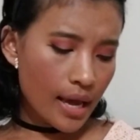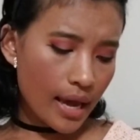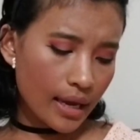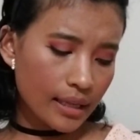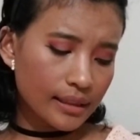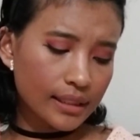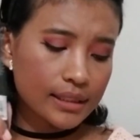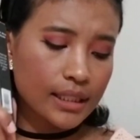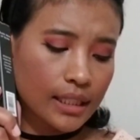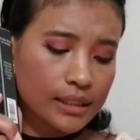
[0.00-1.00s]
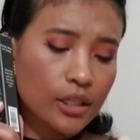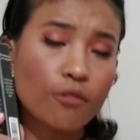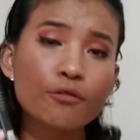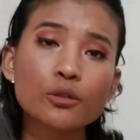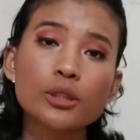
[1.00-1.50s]
and this is a
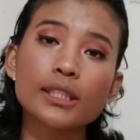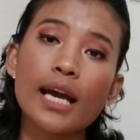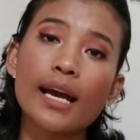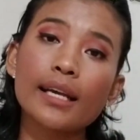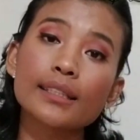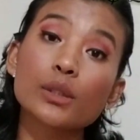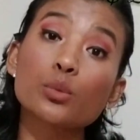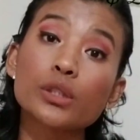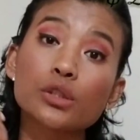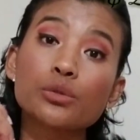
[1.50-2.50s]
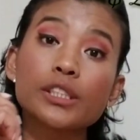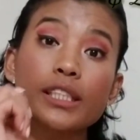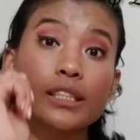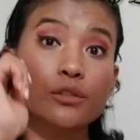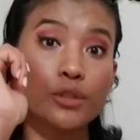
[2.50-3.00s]
full size which
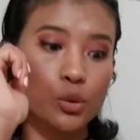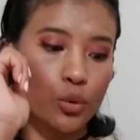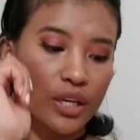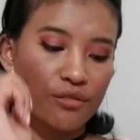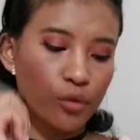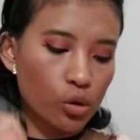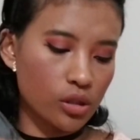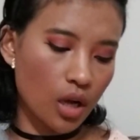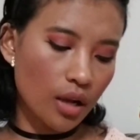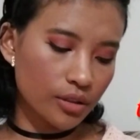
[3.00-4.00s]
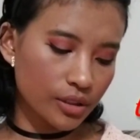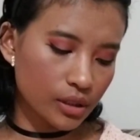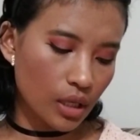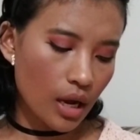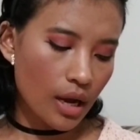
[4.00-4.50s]
retails for $24,